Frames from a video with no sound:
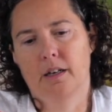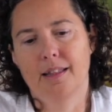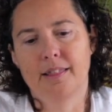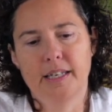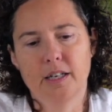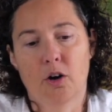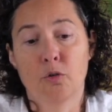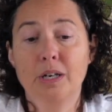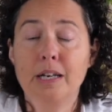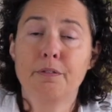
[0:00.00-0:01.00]
They are
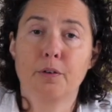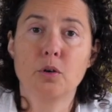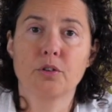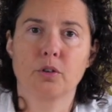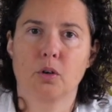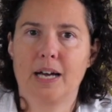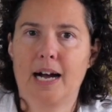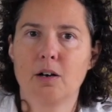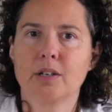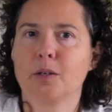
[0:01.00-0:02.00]
really focused on
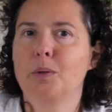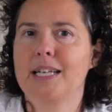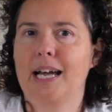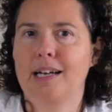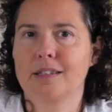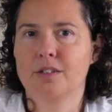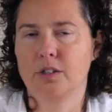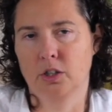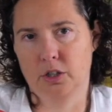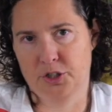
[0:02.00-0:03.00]
how can we enhance
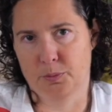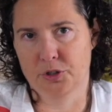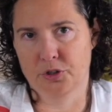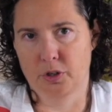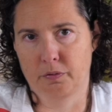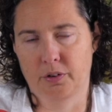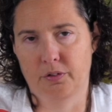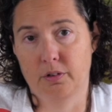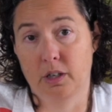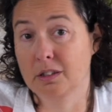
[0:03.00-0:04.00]
the customer
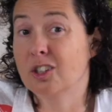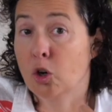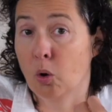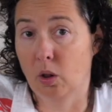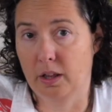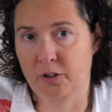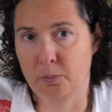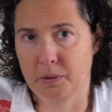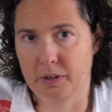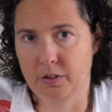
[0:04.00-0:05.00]
service, like the call
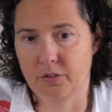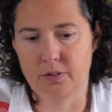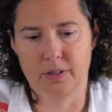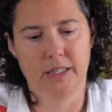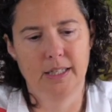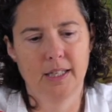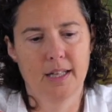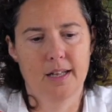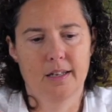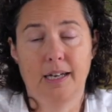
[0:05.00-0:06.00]
experience.
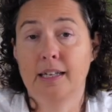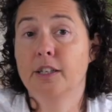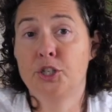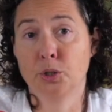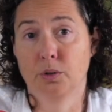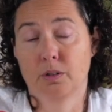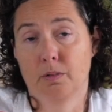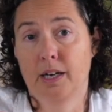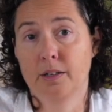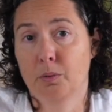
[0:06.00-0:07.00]
And they should,
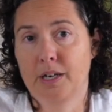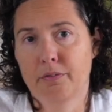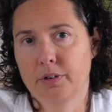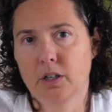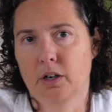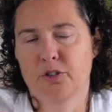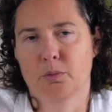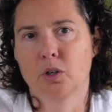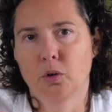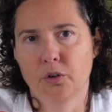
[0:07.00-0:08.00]
right? Whenever a
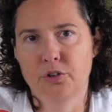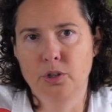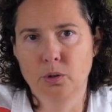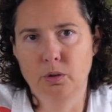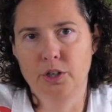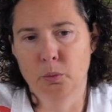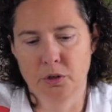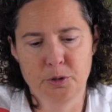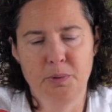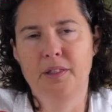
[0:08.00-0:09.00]
customer calls you, you
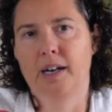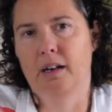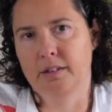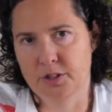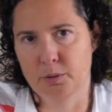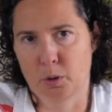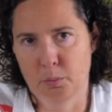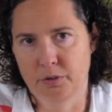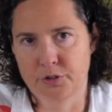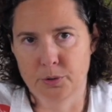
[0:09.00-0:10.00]
want to be there. That's a
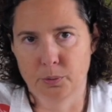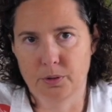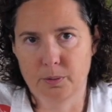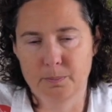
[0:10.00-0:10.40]
moment of truth.